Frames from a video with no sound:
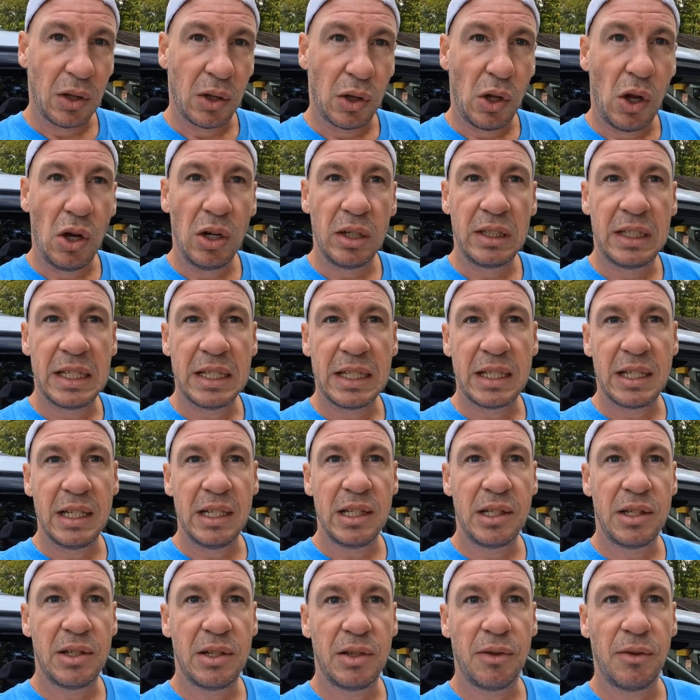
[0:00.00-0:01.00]
long
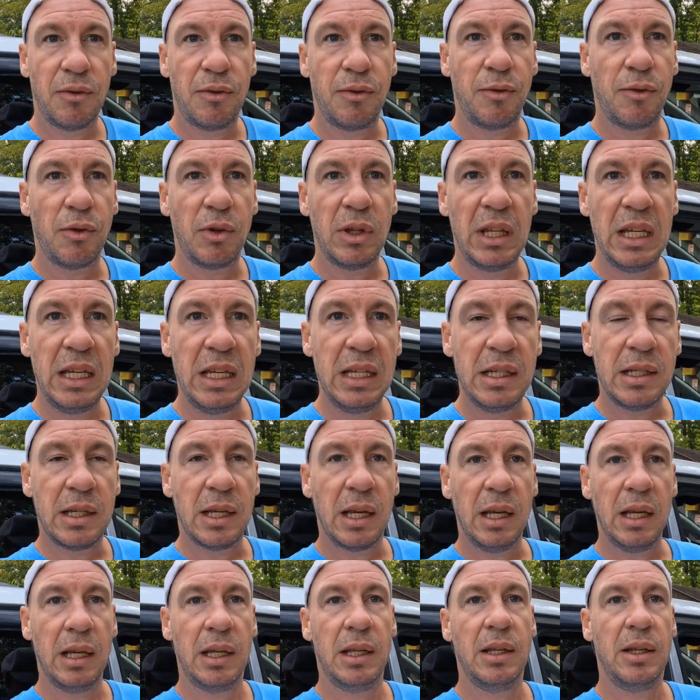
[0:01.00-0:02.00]
distance for
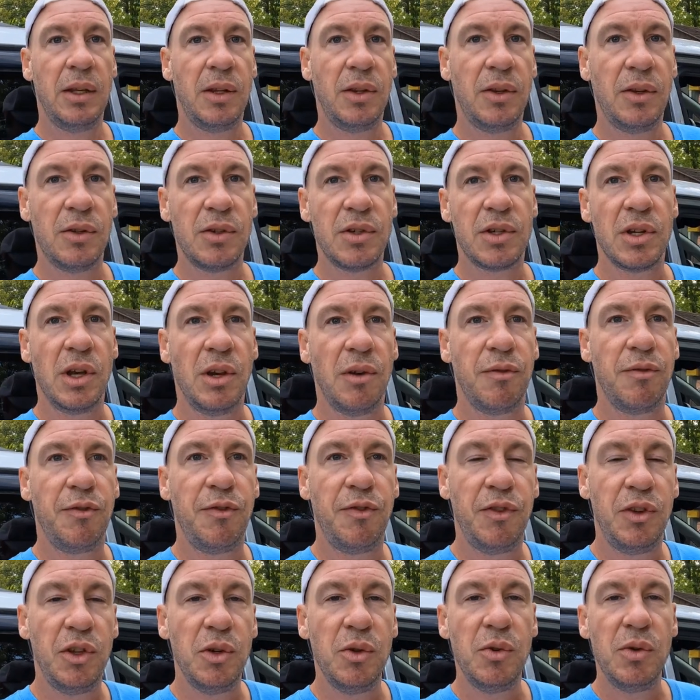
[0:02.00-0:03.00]
these, there's a
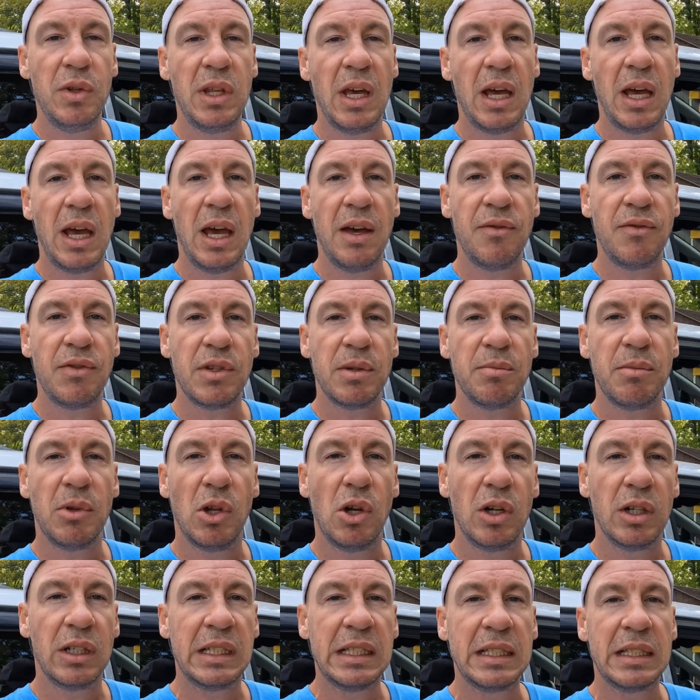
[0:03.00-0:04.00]
few that have some
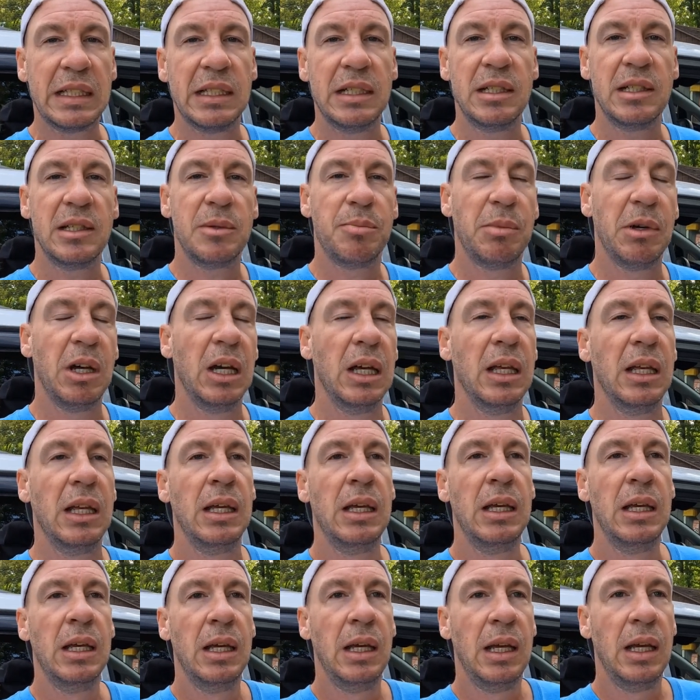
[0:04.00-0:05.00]
long distance, but
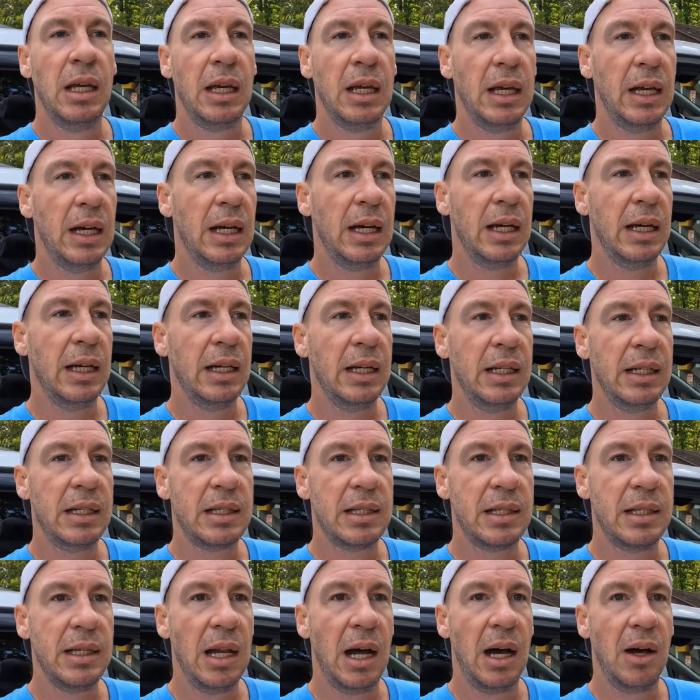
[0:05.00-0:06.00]
uh,
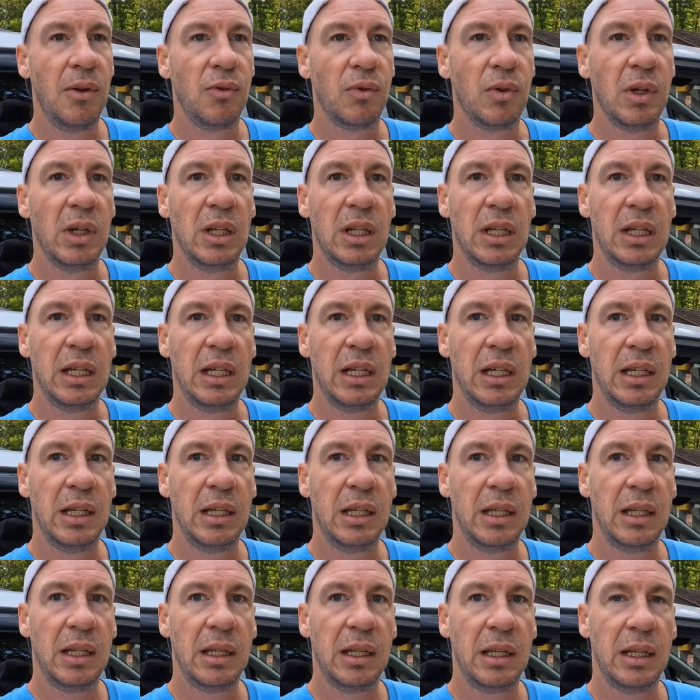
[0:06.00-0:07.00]
it's not really
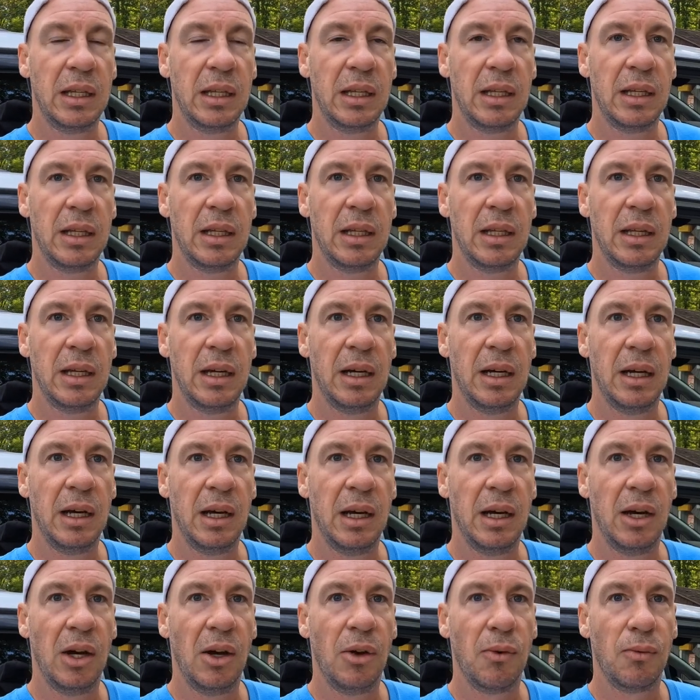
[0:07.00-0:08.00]

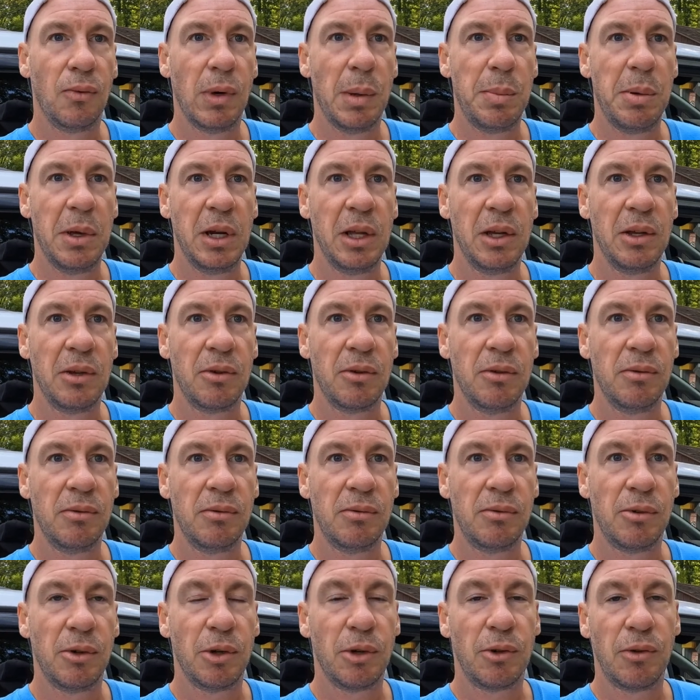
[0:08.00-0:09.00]
uh, a rip it and
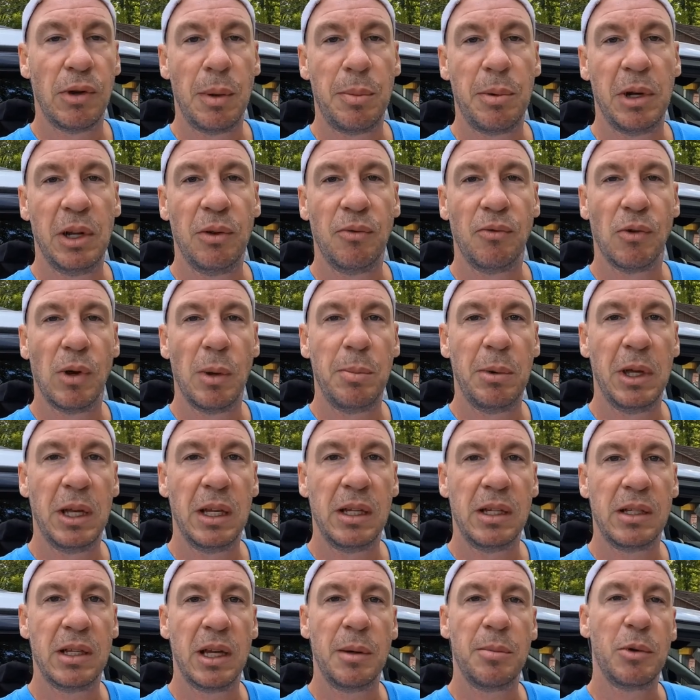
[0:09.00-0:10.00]
or grip it and rip
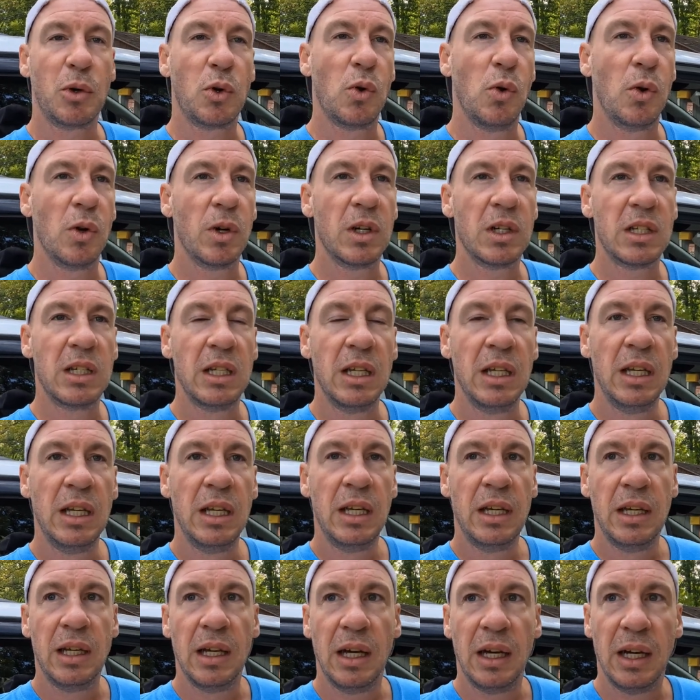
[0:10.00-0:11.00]
it type of course.
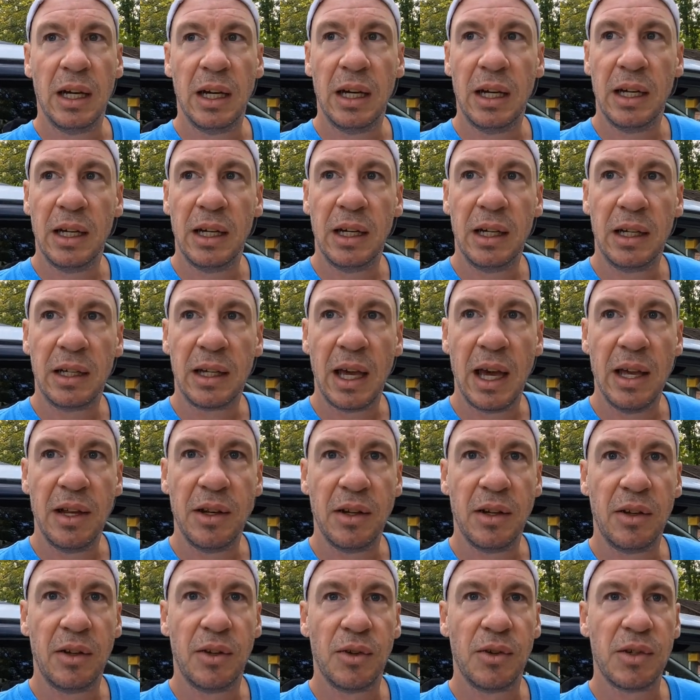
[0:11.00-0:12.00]
Uh,
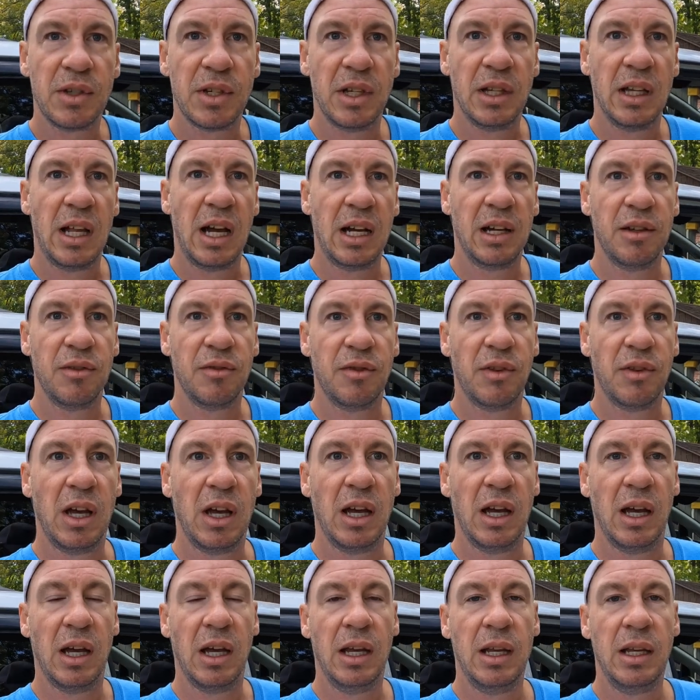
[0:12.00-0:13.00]
again, there's a lot
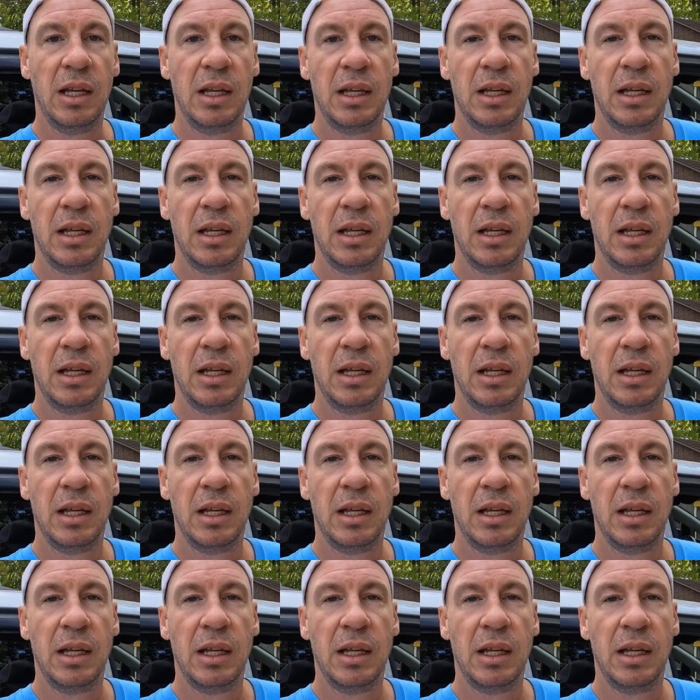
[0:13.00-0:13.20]
uh,